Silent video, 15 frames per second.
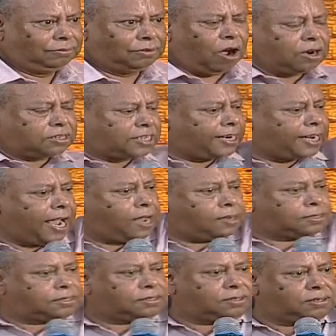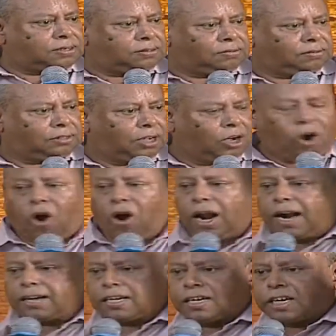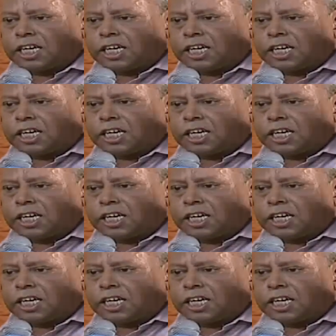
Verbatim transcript: All said yes. Wholehearted